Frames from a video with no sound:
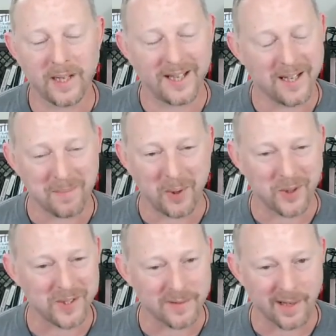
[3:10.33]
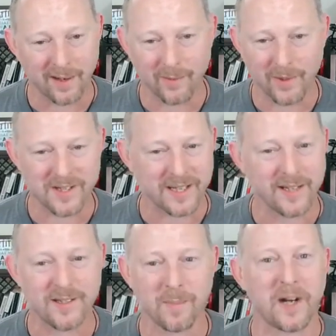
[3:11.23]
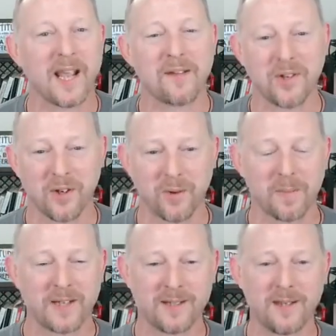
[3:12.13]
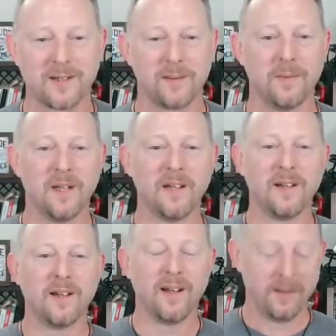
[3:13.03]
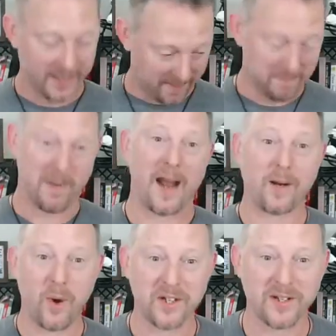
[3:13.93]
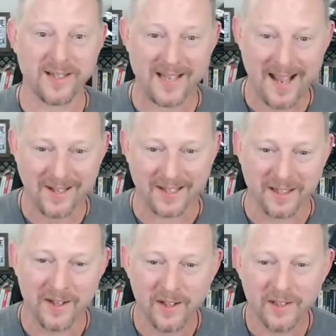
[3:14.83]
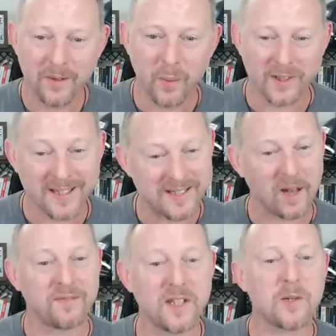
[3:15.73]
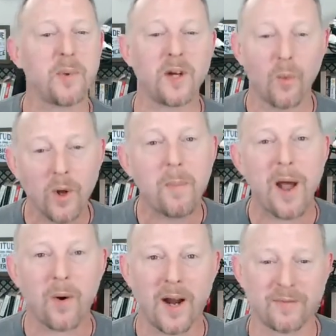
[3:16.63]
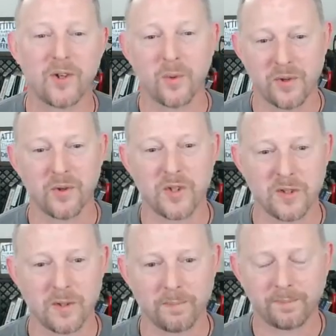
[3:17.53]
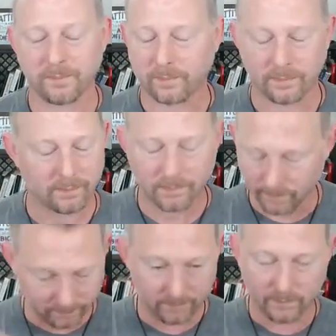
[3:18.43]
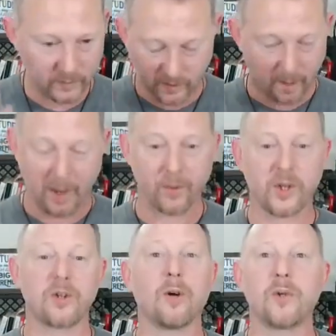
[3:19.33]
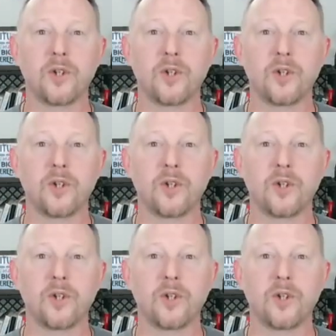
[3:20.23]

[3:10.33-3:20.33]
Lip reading: And the person's like, what does the Easter Bunny have to do with my system? It's like, my question exactly. What does self-discipline or willpower have to do with your system? I'm not really sure